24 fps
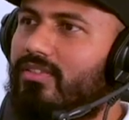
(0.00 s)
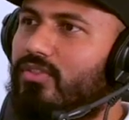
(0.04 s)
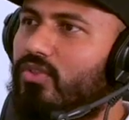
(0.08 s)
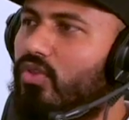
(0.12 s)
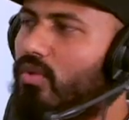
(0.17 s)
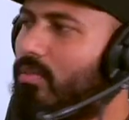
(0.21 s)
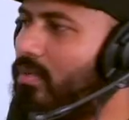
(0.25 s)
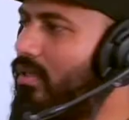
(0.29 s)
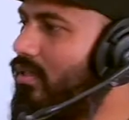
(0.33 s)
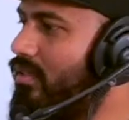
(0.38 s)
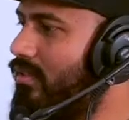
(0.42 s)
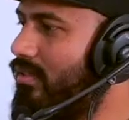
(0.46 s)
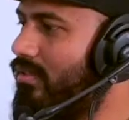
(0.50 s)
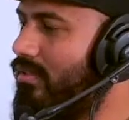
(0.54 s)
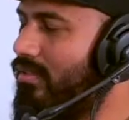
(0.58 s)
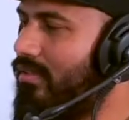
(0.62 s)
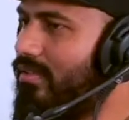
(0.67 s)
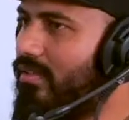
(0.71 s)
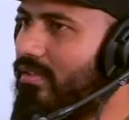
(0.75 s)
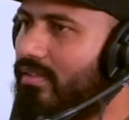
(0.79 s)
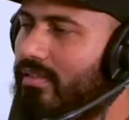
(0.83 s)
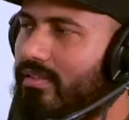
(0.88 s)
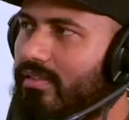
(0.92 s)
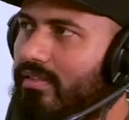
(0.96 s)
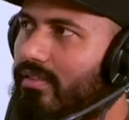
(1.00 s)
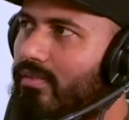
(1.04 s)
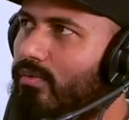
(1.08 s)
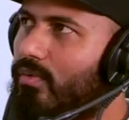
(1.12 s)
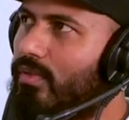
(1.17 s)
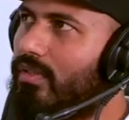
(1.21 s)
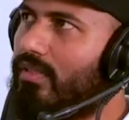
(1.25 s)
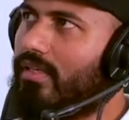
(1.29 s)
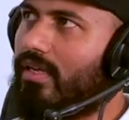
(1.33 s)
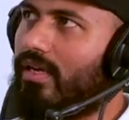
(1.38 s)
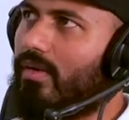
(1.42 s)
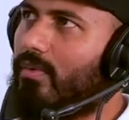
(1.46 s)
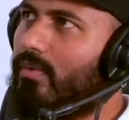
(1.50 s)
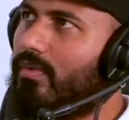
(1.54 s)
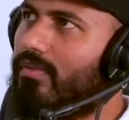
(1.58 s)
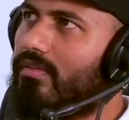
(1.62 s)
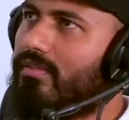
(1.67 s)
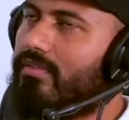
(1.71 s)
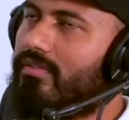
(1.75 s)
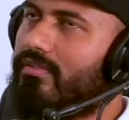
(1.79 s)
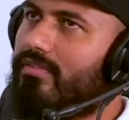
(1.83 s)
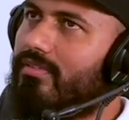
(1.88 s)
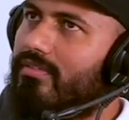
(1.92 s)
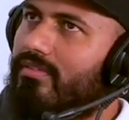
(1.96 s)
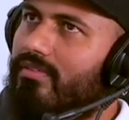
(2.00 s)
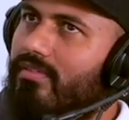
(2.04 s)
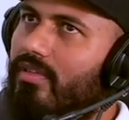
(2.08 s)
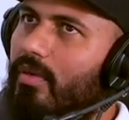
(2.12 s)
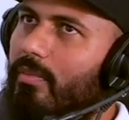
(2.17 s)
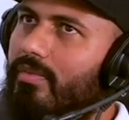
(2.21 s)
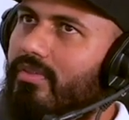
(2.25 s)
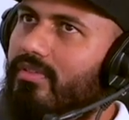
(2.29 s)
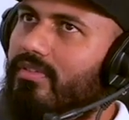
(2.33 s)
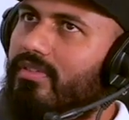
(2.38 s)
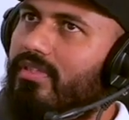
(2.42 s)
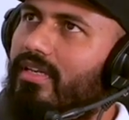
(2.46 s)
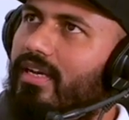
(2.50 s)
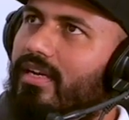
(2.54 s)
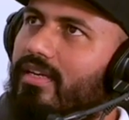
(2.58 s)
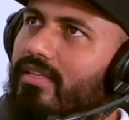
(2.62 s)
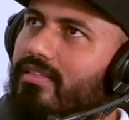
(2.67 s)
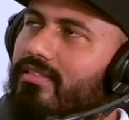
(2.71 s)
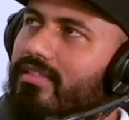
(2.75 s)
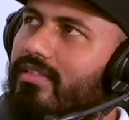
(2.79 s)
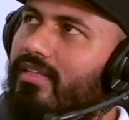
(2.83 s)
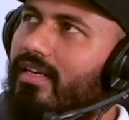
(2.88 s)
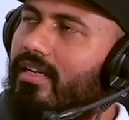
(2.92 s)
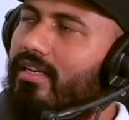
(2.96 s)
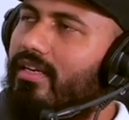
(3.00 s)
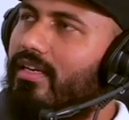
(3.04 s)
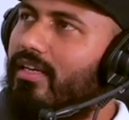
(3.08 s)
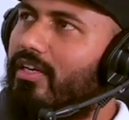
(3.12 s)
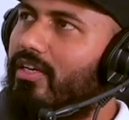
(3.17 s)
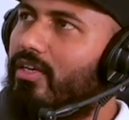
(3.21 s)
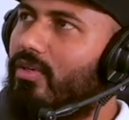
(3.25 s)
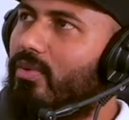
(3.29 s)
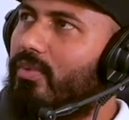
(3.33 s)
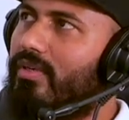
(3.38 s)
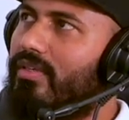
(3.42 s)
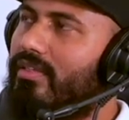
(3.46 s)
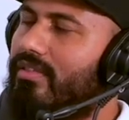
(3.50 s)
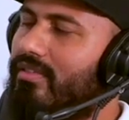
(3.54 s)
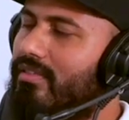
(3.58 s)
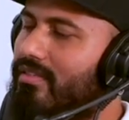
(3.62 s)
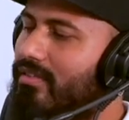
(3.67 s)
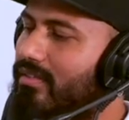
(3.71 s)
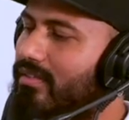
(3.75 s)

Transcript: so much uh, even our community guys are getting into it